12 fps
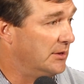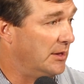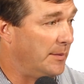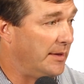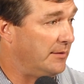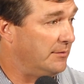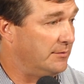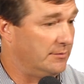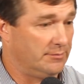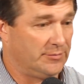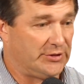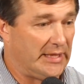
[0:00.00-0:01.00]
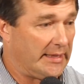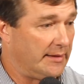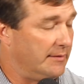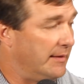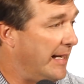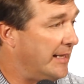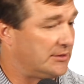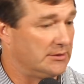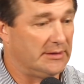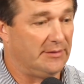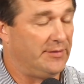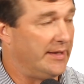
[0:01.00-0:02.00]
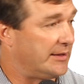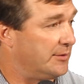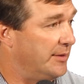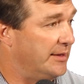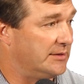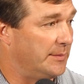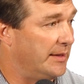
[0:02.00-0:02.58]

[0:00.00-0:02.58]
I mean, second nationally in victories.